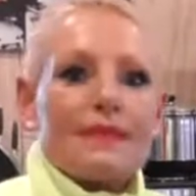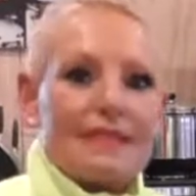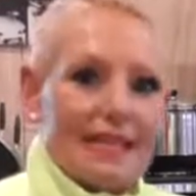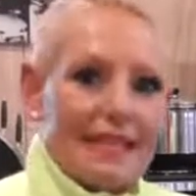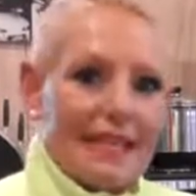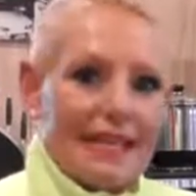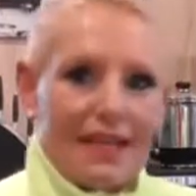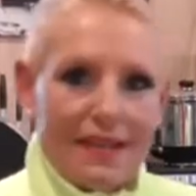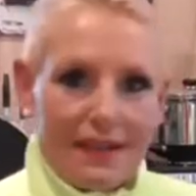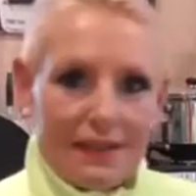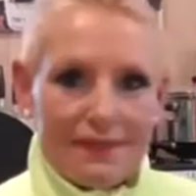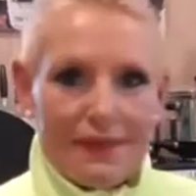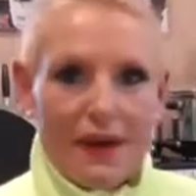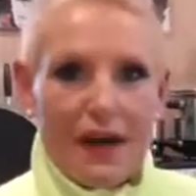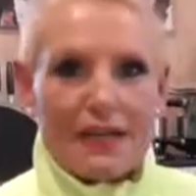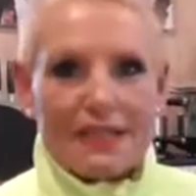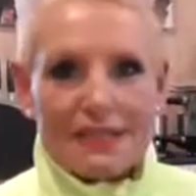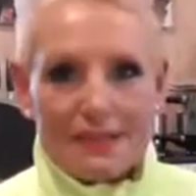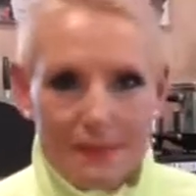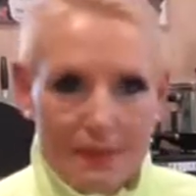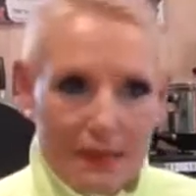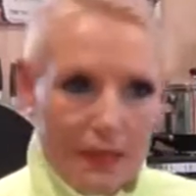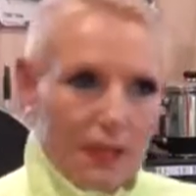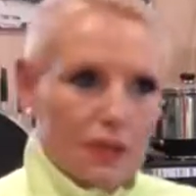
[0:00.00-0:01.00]
particular
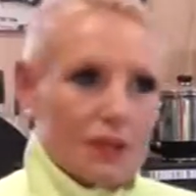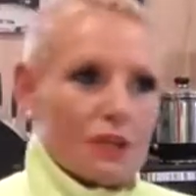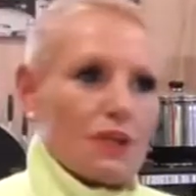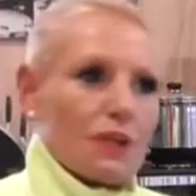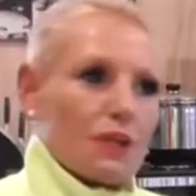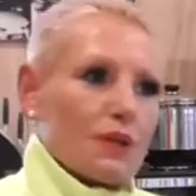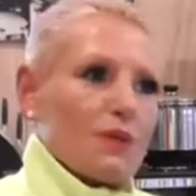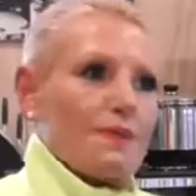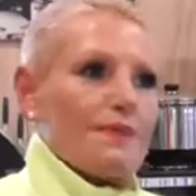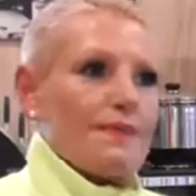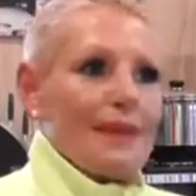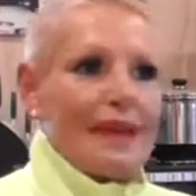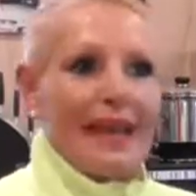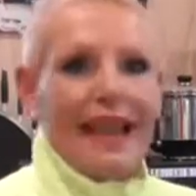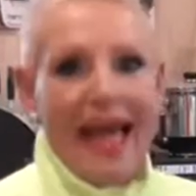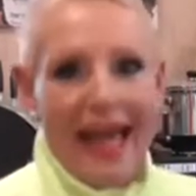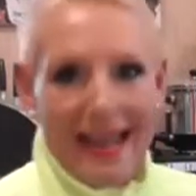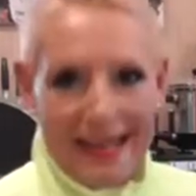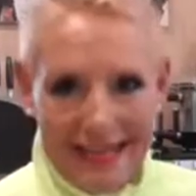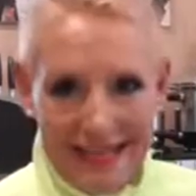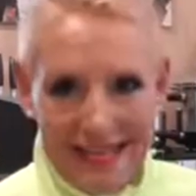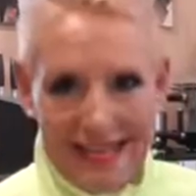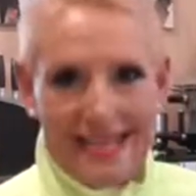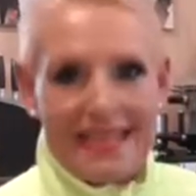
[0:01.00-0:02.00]
vitamin because you could be
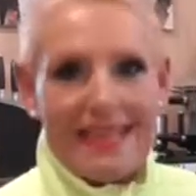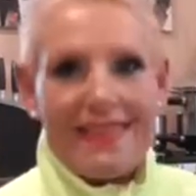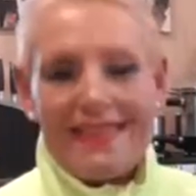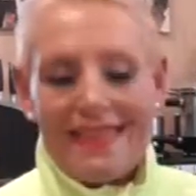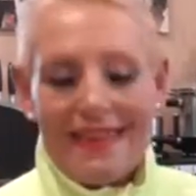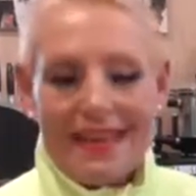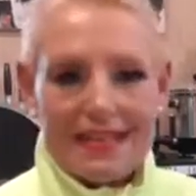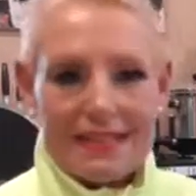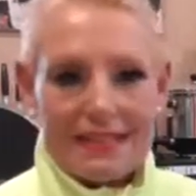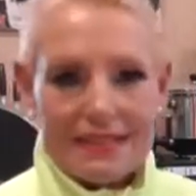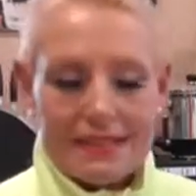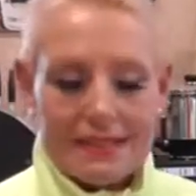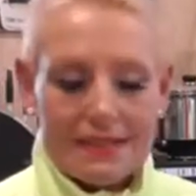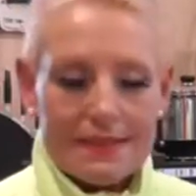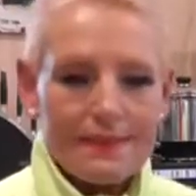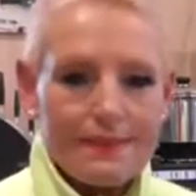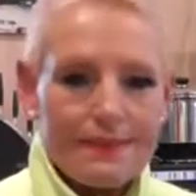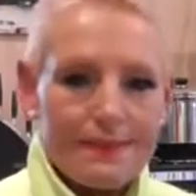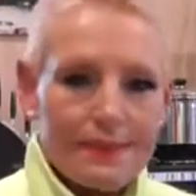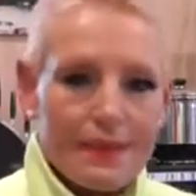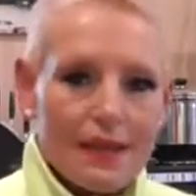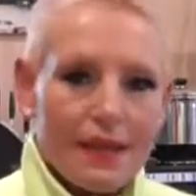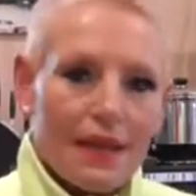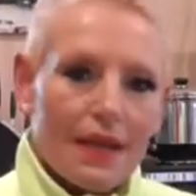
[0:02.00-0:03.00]
lacking in this.
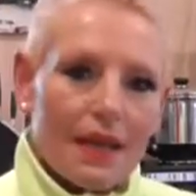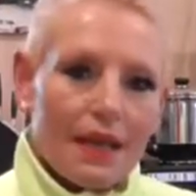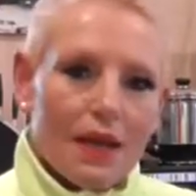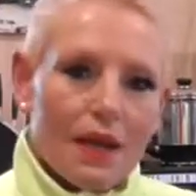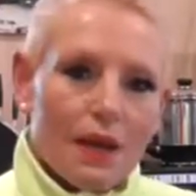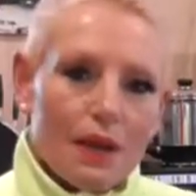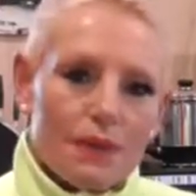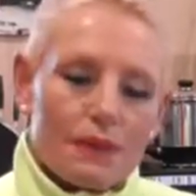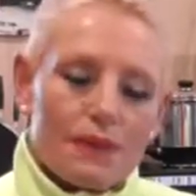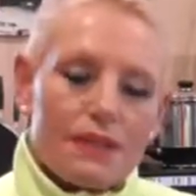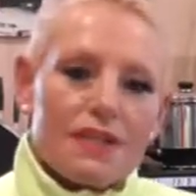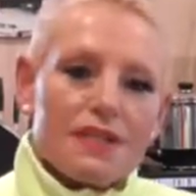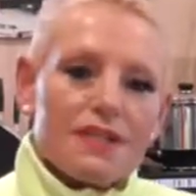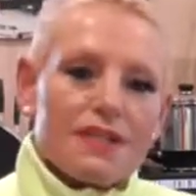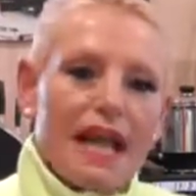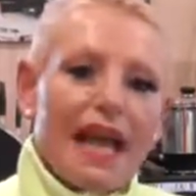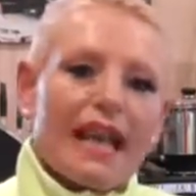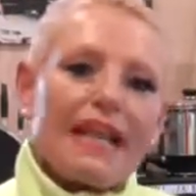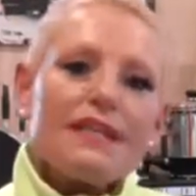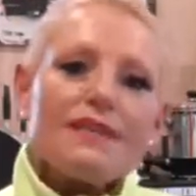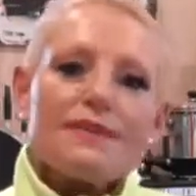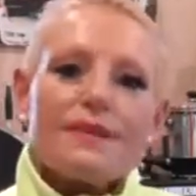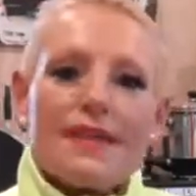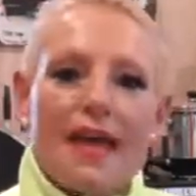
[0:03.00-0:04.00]
Well, the
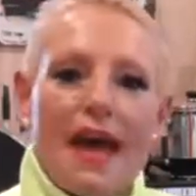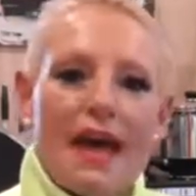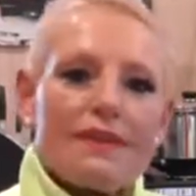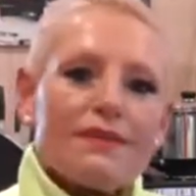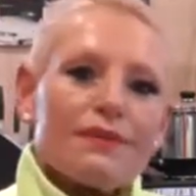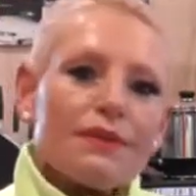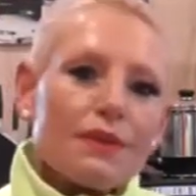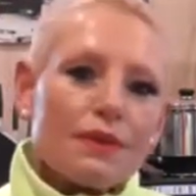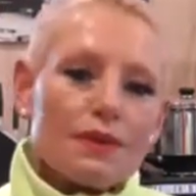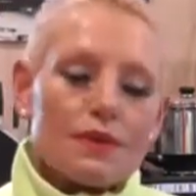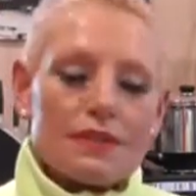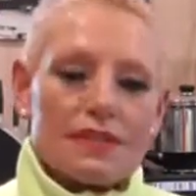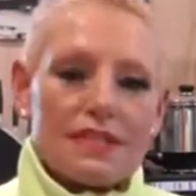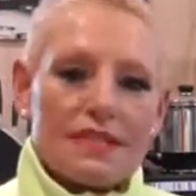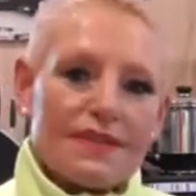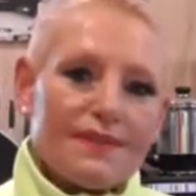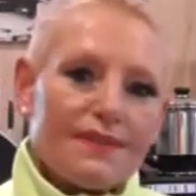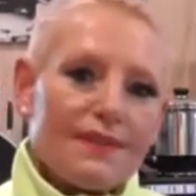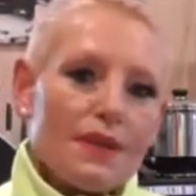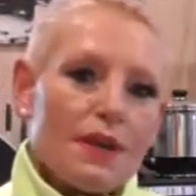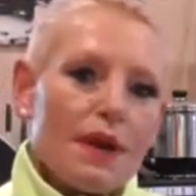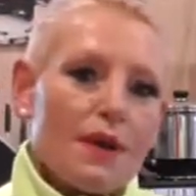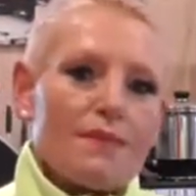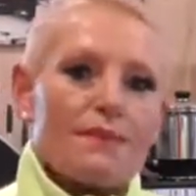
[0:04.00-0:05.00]
challenge with that, of course, is
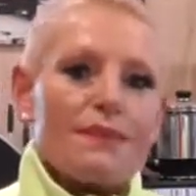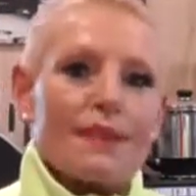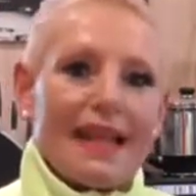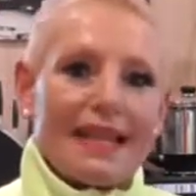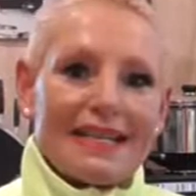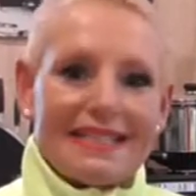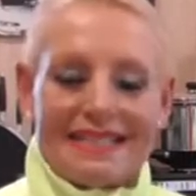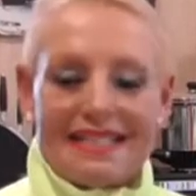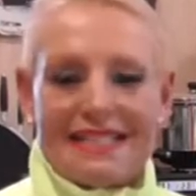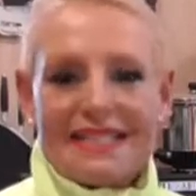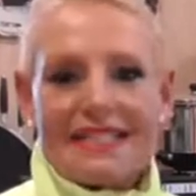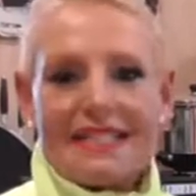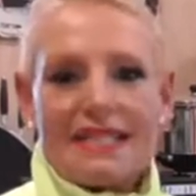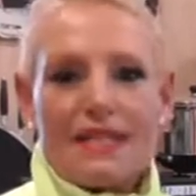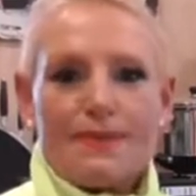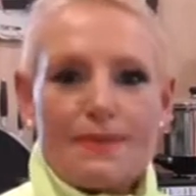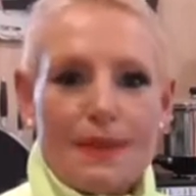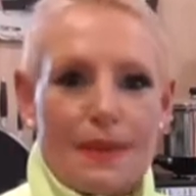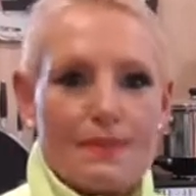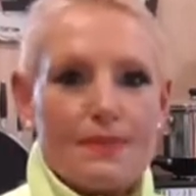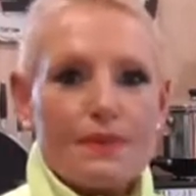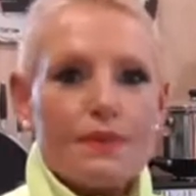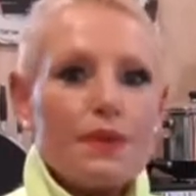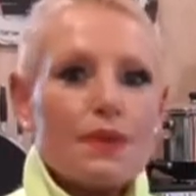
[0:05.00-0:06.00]
if you're not blood testing
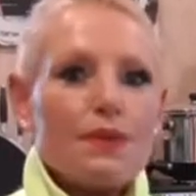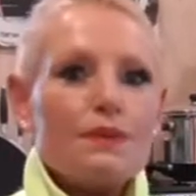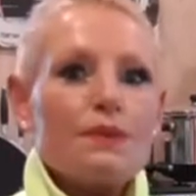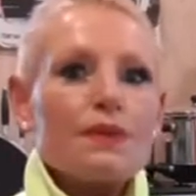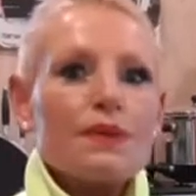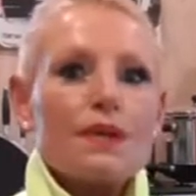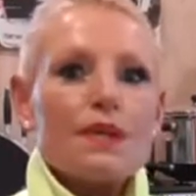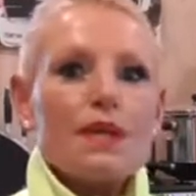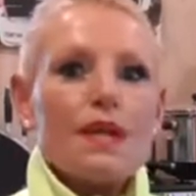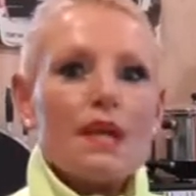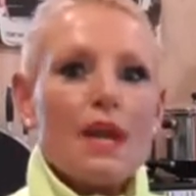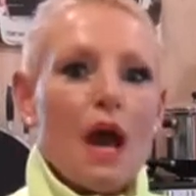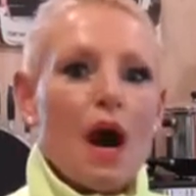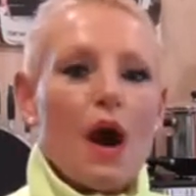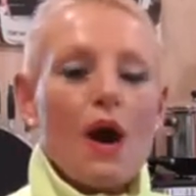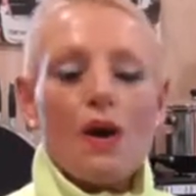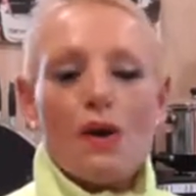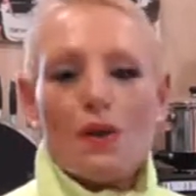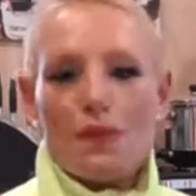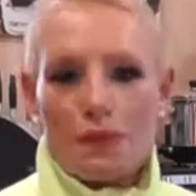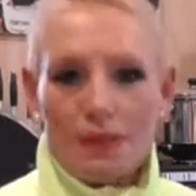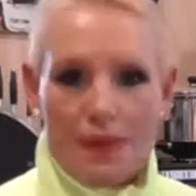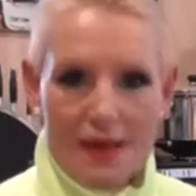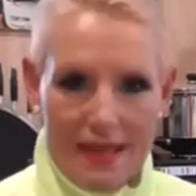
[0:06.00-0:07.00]
people, you wouldn't
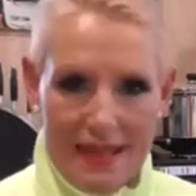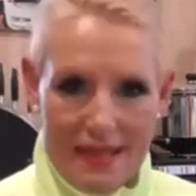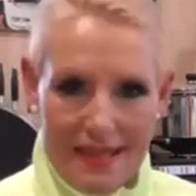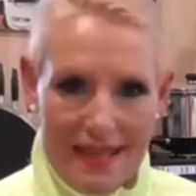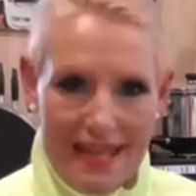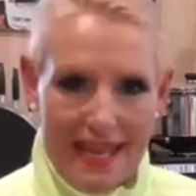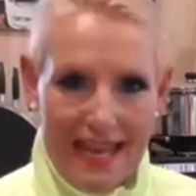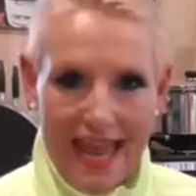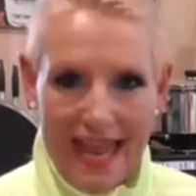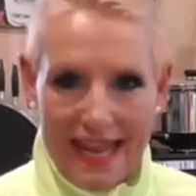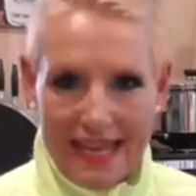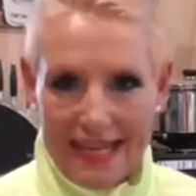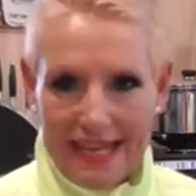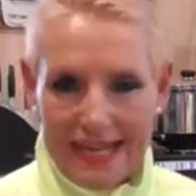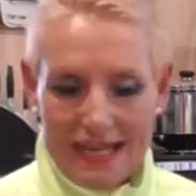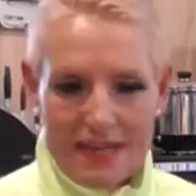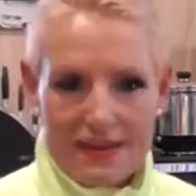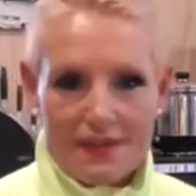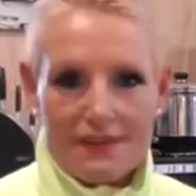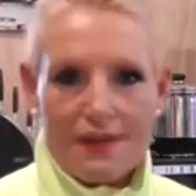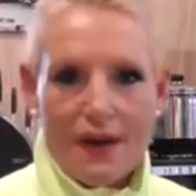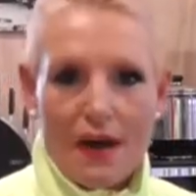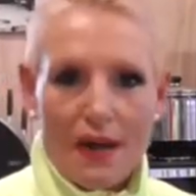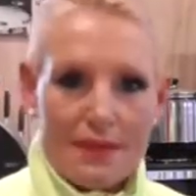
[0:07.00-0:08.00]
know whether they're lacking
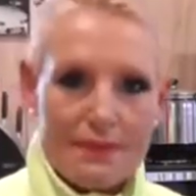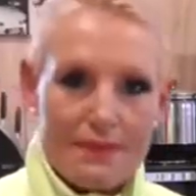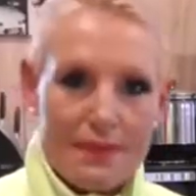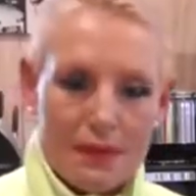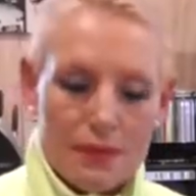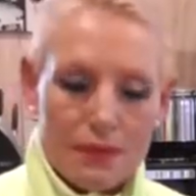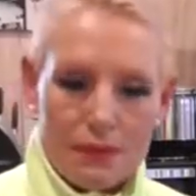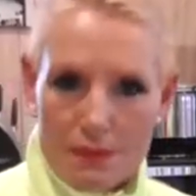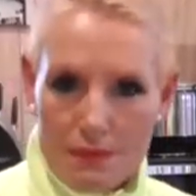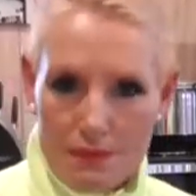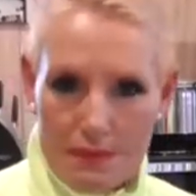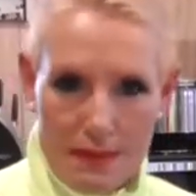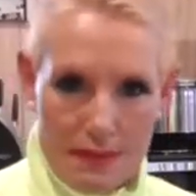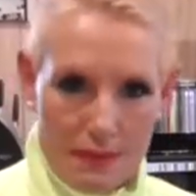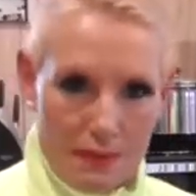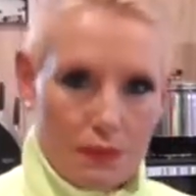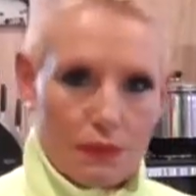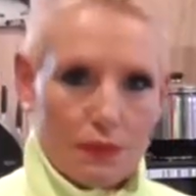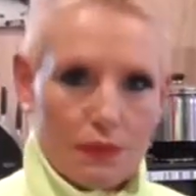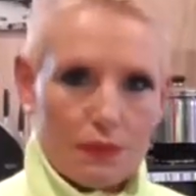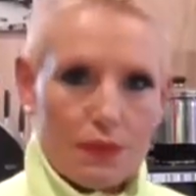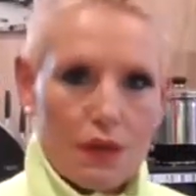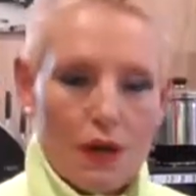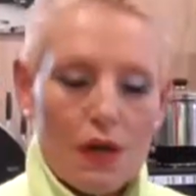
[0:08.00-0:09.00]
in a vitamin or a
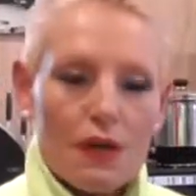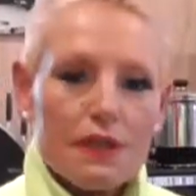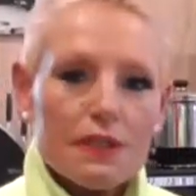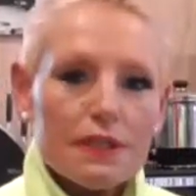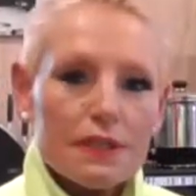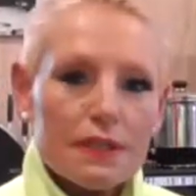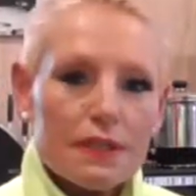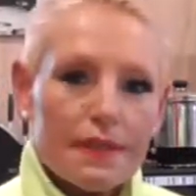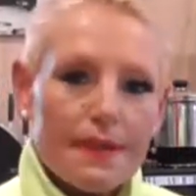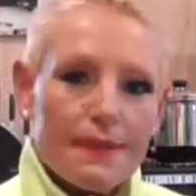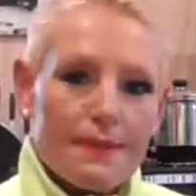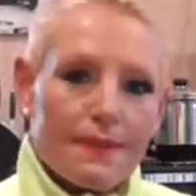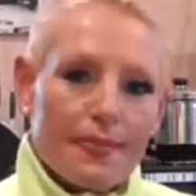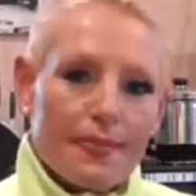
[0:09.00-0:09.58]
mineral or not.